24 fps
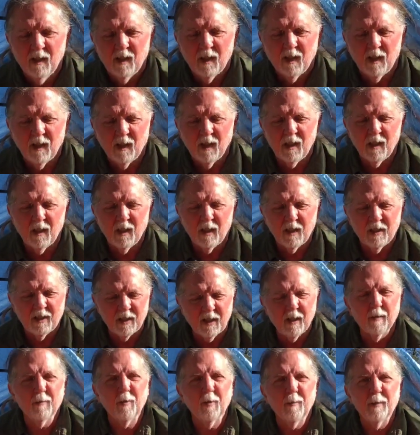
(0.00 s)
I think
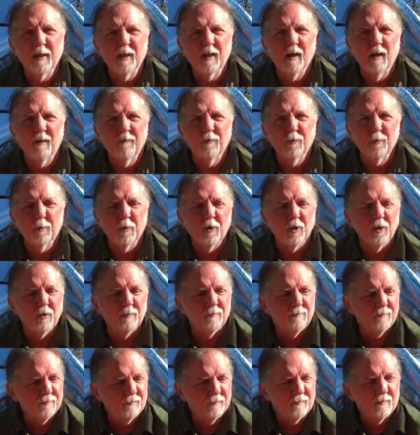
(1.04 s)
I'm going to be comfortable,
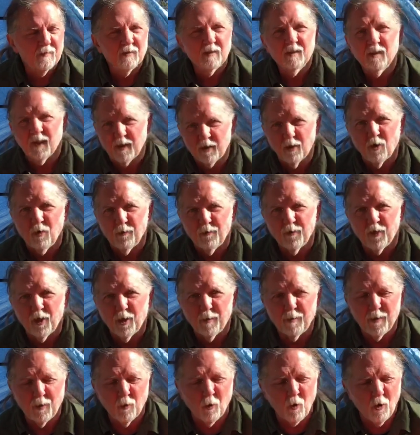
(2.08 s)
and hopefully I'll
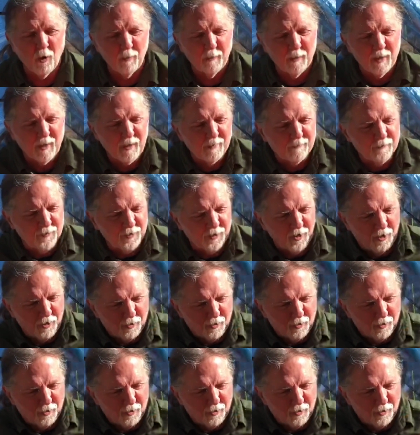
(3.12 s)
be warm enough. So